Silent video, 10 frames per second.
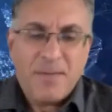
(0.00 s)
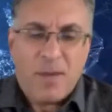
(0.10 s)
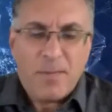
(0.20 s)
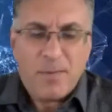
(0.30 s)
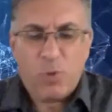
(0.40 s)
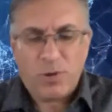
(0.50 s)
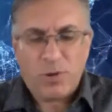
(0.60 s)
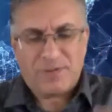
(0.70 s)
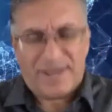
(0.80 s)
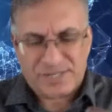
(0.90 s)
What
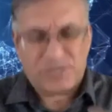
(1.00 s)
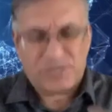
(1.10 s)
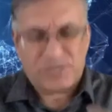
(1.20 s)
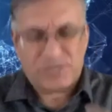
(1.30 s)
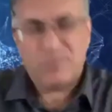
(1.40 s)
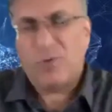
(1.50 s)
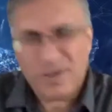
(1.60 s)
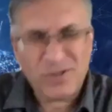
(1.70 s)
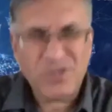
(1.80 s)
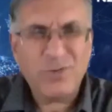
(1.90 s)
actually, what
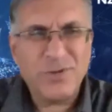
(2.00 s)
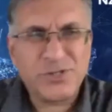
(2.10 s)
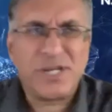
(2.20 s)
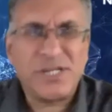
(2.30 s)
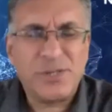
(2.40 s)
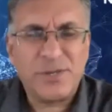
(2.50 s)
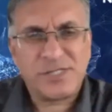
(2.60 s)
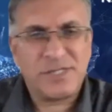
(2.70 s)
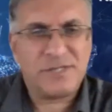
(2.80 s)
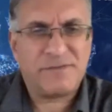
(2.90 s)
got you interested in doing
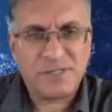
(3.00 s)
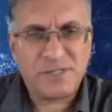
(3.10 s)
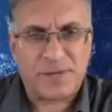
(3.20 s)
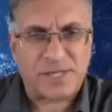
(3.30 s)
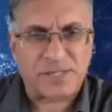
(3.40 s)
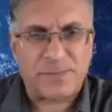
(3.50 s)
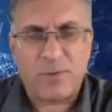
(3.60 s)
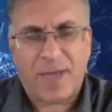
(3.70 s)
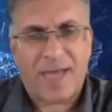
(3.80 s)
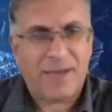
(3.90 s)
this in the first place? I
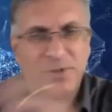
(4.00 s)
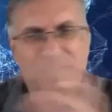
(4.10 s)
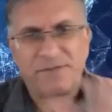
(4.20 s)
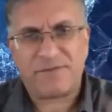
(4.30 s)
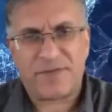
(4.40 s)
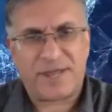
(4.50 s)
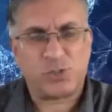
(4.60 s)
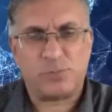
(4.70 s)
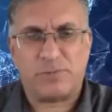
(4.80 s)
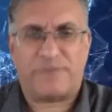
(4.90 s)
mean, how does the
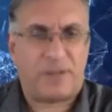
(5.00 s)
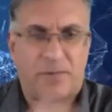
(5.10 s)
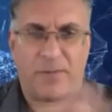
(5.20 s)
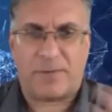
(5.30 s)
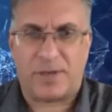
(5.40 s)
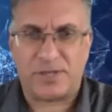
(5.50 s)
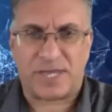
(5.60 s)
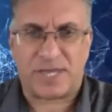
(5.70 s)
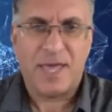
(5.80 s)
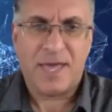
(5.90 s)
financial, if you don't mind me asking, yeah.